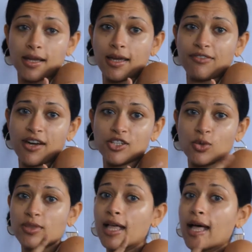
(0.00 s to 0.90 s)
if I
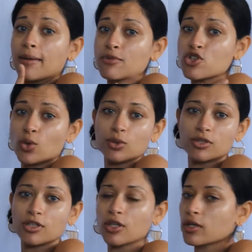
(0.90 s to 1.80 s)
do the
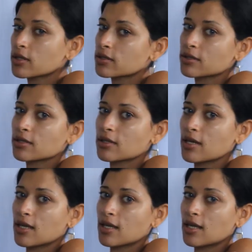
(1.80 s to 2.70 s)
shoulder look,
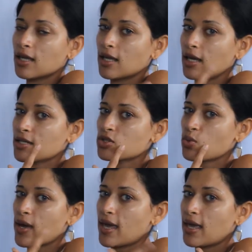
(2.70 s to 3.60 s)
it's
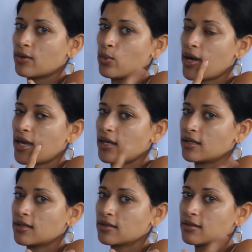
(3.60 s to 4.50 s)
way
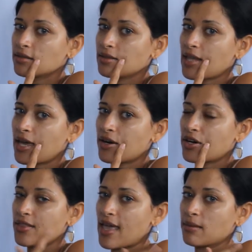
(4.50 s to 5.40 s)

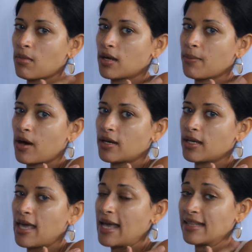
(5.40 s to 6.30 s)
lighter than my body.
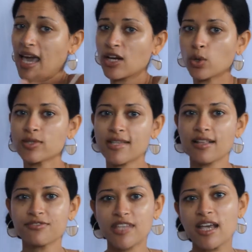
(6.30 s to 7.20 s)
And I don't
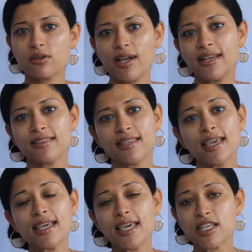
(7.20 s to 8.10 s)
self-tan or
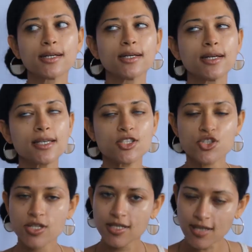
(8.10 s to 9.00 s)
anything. It's
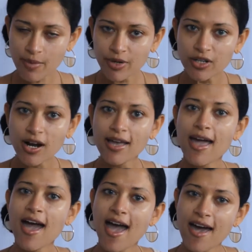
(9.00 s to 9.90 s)
just summer. I
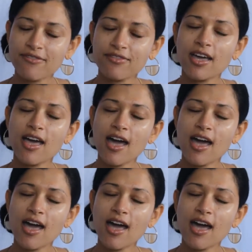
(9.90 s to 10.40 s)
have